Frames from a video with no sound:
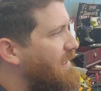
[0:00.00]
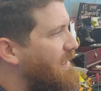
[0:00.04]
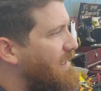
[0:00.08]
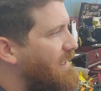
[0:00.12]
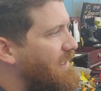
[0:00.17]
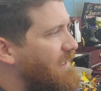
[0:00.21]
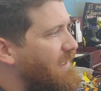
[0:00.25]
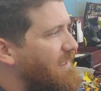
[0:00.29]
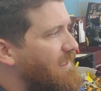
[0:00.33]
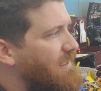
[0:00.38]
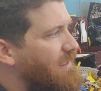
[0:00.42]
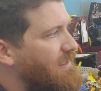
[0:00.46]

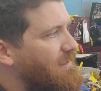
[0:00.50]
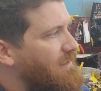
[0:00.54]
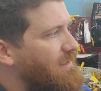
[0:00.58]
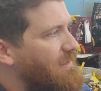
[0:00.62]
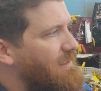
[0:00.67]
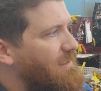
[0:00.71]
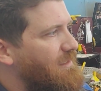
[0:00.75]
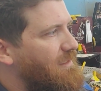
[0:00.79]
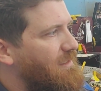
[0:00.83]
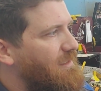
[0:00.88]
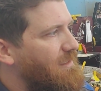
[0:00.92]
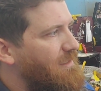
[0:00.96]
And
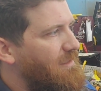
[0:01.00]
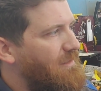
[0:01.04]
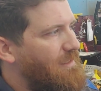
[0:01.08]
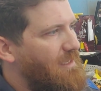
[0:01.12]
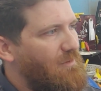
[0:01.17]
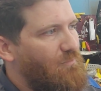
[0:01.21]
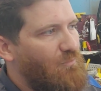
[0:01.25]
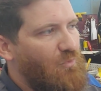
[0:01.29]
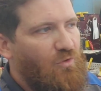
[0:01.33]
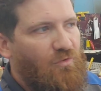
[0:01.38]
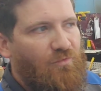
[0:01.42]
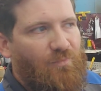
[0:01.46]

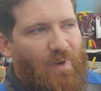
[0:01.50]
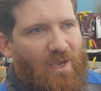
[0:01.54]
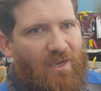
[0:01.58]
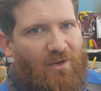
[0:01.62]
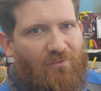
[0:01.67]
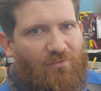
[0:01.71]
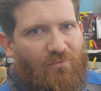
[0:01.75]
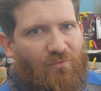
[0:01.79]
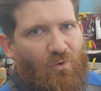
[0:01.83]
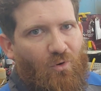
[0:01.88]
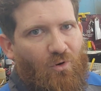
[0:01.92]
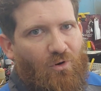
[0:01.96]
they move back
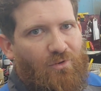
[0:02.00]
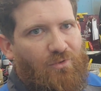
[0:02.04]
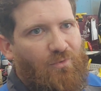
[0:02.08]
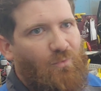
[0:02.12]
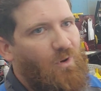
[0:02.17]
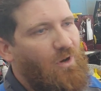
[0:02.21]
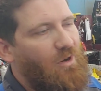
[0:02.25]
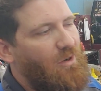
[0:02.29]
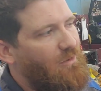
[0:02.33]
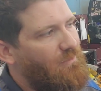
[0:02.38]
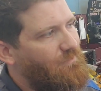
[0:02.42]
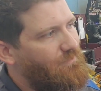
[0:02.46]
and forth.
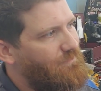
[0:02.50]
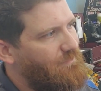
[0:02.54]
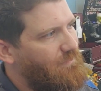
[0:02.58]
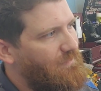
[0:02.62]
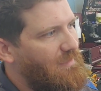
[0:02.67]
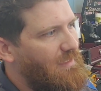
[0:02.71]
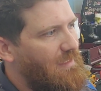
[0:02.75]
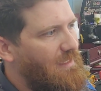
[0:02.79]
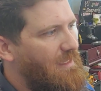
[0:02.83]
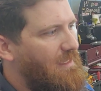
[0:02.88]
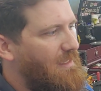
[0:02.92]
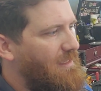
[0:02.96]
Well,
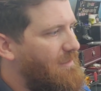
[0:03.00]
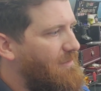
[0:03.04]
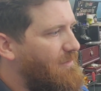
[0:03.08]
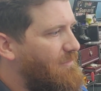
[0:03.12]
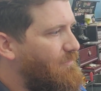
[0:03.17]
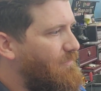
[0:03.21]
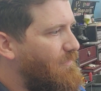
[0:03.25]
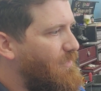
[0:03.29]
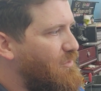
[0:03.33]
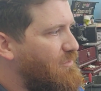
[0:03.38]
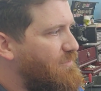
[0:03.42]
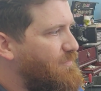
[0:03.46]

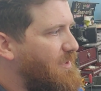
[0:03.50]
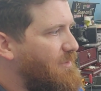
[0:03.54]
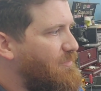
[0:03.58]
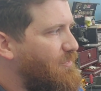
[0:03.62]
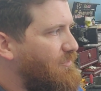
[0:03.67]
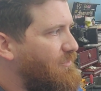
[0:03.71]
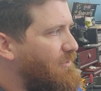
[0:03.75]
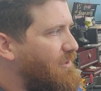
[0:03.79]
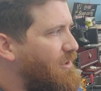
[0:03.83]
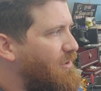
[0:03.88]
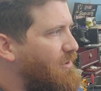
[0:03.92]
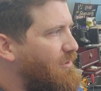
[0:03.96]
most
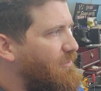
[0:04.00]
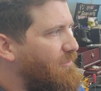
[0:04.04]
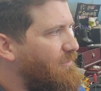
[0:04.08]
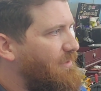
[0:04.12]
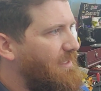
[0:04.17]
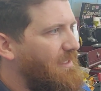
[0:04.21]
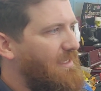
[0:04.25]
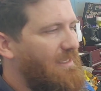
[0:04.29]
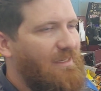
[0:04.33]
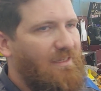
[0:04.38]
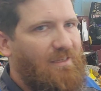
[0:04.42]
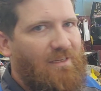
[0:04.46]
people know
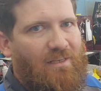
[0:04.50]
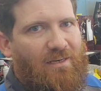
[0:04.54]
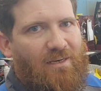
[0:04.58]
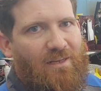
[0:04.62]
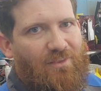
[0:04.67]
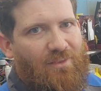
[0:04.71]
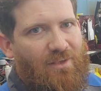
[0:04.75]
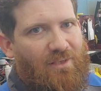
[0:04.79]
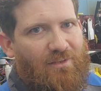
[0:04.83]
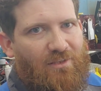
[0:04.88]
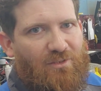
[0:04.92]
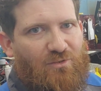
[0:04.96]
that
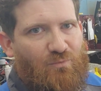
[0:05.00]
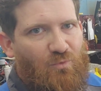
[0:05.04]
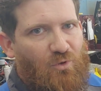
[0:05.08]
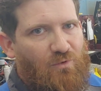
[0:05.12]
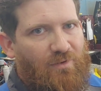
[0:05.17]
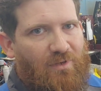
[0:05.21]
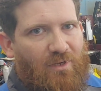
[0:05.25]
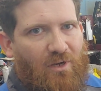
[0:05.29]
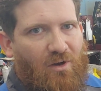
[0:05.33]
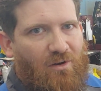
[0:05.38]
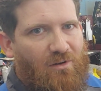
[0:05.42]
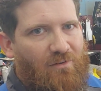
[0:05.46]
anything that's
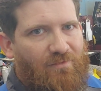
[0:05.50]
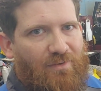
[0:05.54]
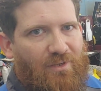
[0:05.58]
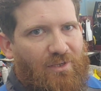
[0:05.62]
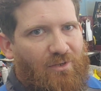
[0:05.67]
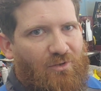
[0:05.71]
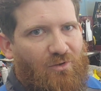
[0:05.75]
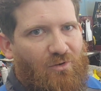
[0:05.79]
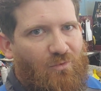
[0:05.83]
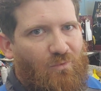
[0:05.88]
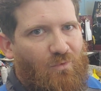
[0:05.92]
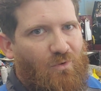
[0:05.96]
moving on a
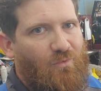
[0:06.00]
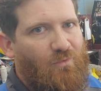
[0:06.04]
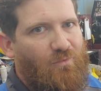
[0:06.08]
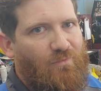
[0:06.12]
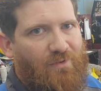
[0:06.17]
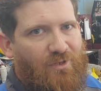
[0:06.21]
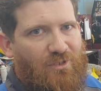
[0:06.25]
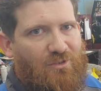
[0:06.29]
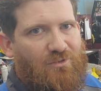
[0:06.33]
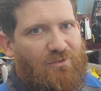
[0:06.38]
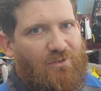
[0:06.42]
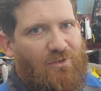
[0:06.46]
vehicle will
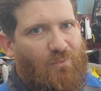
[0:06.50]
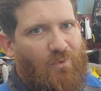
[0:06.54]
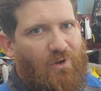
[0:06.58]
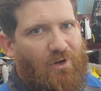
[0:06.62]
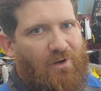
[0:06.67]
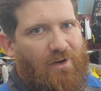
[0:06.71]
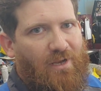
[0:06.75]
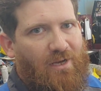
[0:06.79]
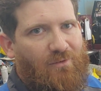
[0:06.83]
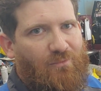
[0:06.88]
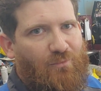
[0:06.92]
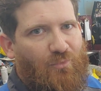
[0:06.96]
eventually
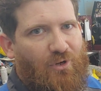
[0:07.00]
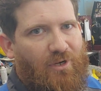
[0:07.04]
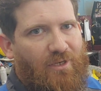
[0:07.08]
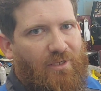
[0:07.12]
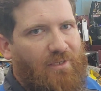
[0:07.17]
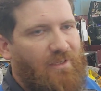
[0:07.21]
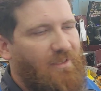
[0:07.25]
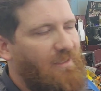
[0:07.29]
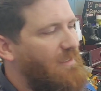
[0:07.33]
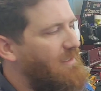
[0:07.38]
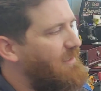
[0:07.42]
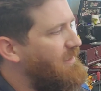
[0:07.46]
wear out and break.
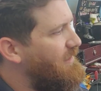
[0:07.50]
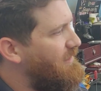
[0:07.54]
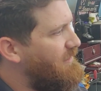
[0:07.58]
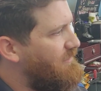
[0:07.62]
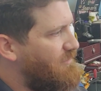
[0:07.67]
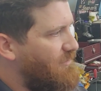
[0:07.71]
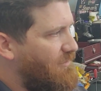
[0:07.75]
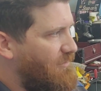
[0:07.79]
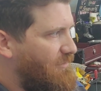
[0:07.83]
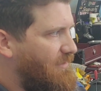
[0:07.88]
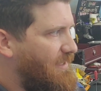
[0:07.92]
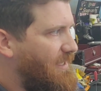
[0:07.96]

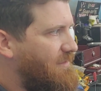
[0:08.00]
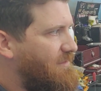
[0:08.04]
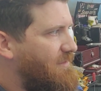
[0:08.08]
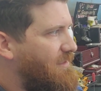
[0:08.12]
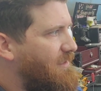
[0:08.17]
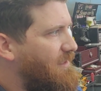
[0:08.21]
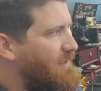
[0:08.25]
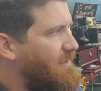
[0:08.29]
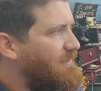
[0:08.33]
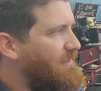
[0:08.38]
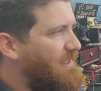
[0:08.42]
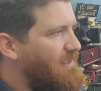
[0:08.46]
So that's
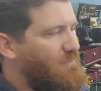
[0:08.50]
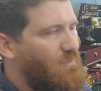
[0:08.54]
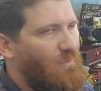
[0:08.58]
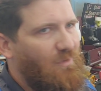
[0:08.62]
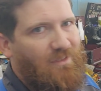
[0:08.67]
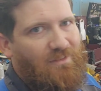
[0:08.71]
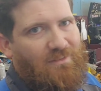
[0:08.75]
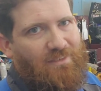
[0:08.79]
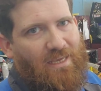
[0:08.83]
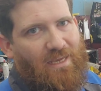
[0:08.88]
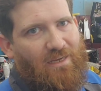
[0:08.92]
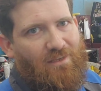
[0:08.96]

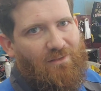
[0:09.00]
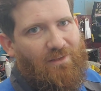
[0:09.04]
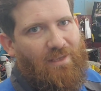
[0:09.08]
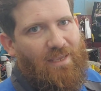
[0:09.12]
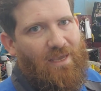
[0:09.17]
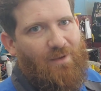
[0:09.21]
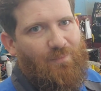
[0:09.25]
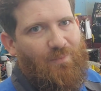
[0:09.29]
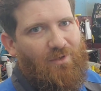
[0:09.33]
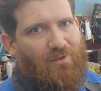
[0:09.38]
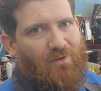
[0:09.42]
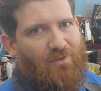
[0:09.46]
what exactly
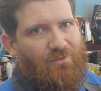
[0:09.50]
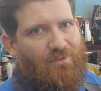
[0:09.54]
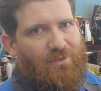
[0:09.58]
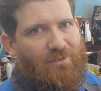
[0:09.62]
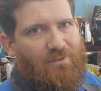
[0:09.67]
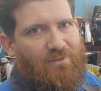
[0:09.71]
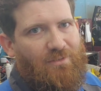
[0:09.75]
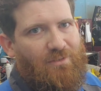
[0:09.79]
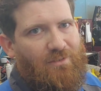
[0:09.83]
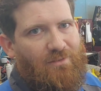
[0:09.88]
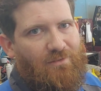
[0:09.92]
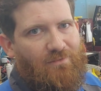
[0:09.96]
happened on
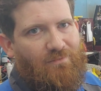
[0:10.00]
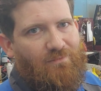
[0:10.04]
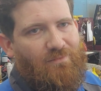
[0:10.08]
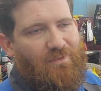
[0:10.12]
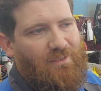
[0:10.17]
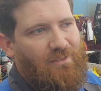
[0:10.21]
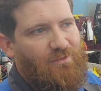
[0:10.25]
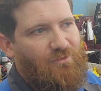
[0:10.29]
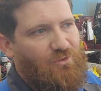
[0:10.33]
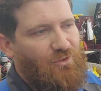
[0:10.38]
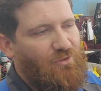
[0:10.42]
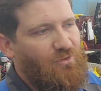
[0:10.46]
this.
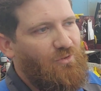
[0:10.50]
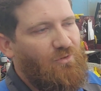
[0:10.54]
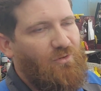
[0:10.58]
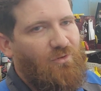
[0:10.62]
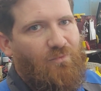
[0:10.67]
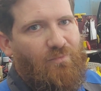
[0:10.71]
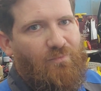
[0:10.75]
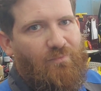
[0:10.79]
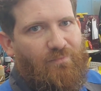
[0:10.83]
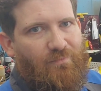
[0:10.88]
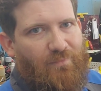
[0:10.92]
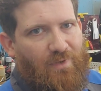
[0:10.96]
The
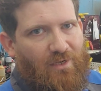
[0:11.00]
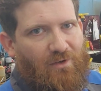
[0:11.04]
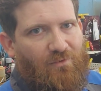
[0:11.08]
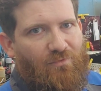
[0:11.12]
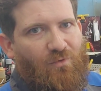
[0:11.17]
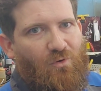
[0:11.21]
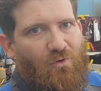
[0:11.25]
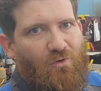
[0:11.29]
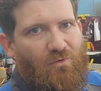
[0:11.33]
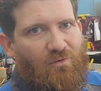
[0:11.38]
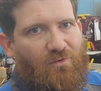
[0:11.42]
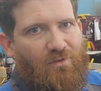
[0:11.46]
internal
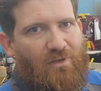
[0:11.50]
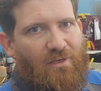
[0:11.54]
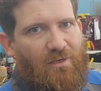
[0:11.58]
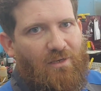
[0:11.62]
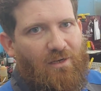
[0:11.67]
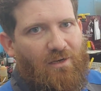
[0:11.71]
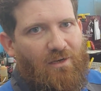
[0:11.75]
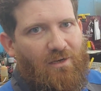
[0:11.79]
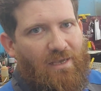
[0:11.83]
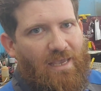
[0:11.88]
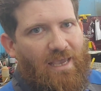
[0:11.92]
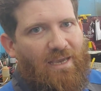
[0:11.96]
manifold
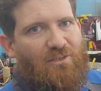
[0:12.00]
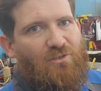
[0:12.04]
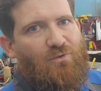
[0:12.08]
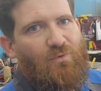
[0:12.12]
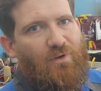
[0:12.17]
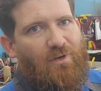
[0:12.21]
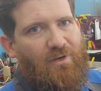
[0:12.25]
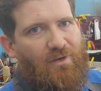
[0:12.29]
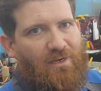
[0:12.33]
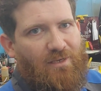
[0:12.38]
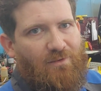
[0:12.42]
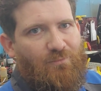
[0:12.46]

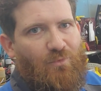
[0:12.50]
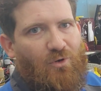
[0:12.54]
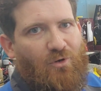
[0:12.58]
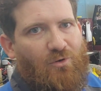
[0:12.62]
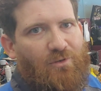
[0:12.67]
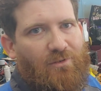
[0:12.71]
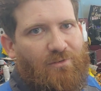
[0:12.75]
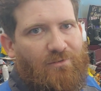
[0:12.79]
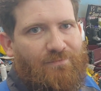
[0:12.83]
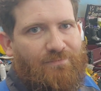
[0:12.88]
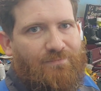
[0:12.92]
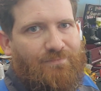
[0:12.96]
actuator had
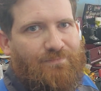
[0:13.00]
broken.